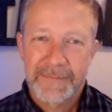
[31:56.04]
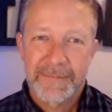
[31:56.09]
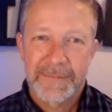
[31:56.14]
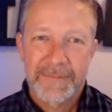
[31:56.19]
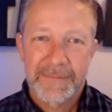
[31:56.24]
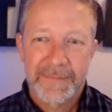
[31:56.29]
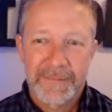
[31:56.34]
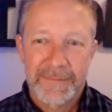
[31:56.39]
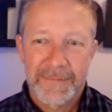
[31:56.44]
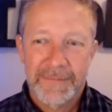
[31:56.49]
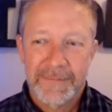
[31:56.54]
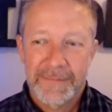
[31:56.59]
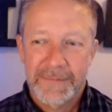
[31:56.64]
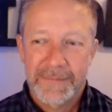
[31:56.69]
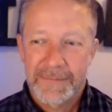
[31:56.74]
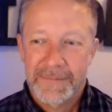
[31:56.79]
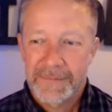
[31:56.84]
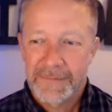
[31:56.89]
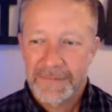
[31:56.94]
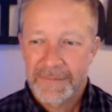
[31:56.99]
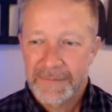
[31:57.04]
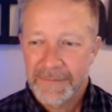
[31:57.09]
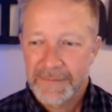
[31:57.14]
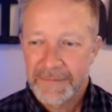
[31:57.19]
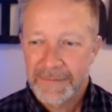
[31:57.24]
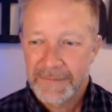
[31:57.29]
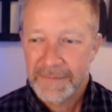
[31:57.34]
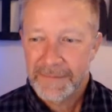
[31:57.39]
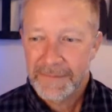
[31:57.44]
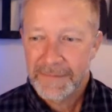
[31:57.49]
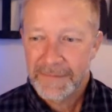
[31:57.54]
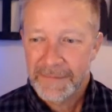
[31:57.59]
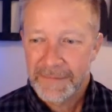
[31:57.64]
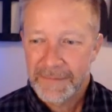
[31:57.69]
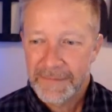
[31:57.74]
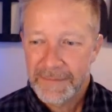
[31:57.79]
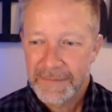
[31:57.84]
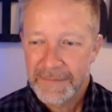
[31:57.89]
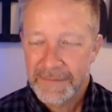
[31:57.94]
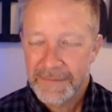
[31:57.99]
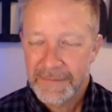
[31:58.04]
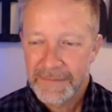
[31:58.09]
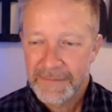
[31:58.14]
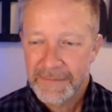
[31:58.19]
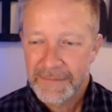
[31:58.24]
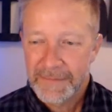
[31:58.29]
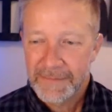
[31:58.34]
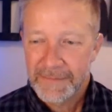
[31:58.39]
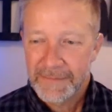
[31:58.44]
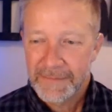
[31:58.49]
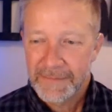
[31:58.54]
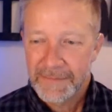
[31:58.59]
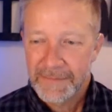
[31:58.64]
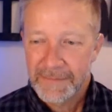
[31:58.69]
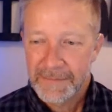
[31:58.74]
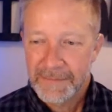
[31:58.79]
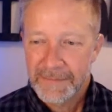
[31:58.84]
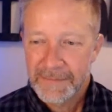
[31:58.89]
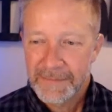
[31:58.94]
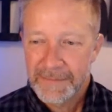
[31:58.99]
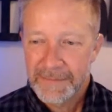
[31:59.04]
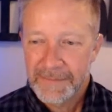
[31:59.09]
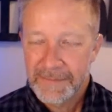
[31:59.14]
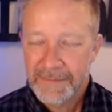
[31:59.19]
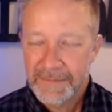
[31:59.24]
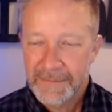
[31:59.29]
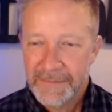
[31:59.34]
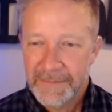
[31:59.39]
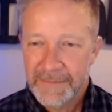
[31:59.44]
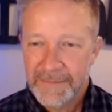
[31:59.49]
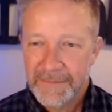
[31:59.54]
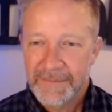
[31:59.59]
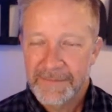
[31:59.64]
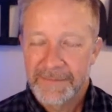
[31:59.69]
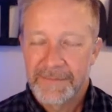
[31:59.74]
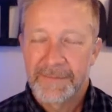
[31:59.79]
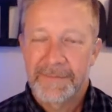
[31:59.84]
(silent)